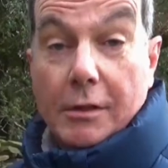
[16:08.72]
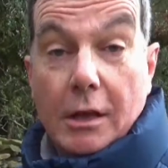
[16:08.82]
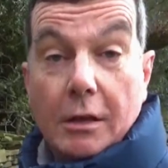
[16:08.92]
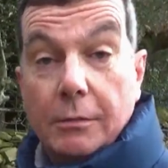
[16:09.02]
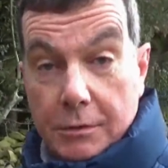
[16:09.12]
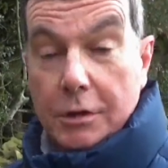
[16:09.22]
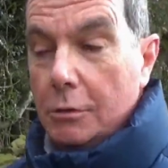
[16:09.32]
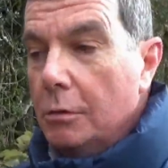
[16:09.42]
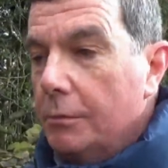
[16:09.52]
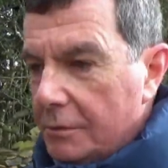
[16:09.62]
there,
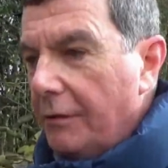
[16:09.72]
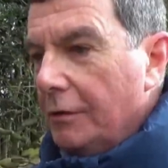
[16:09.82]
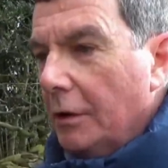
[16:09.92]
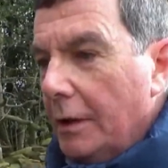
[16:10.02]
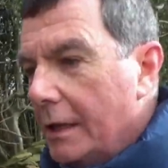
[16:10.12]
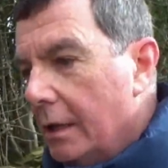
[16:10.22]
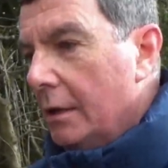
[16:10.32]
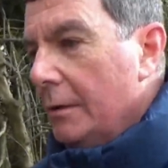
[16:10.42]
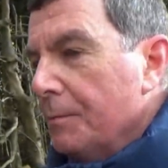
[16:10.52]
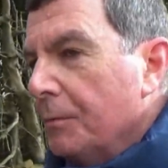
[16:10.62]
Hugh, definitely.
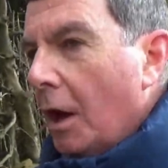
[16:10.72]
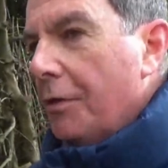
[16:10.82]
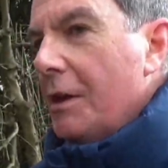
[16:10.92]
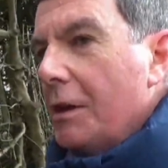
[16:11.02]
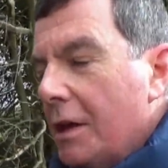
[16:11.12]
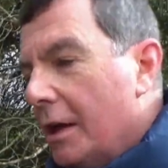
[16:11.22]
I think,